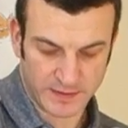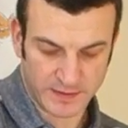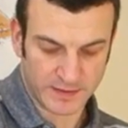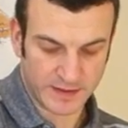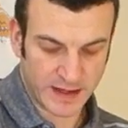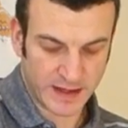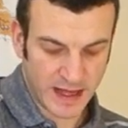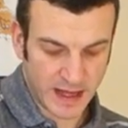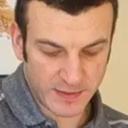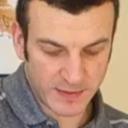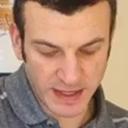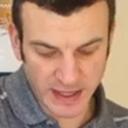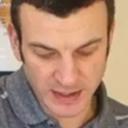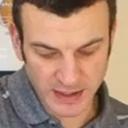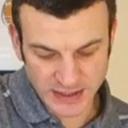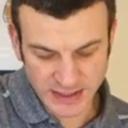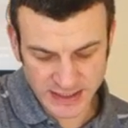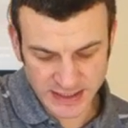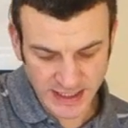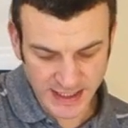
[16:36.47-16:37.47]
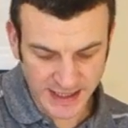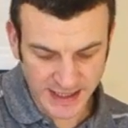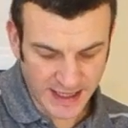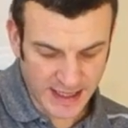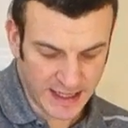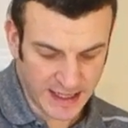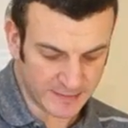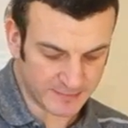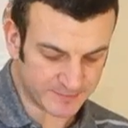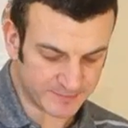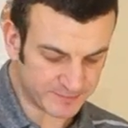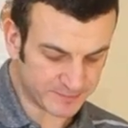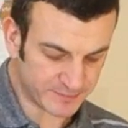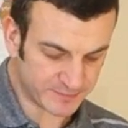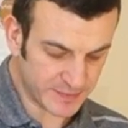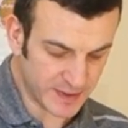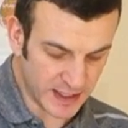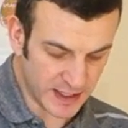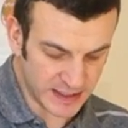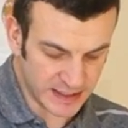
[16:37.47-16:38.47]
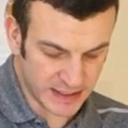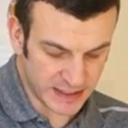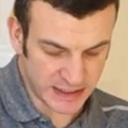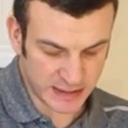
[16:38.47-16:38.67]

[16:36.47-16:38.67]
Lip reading: There we go, just like that, nice and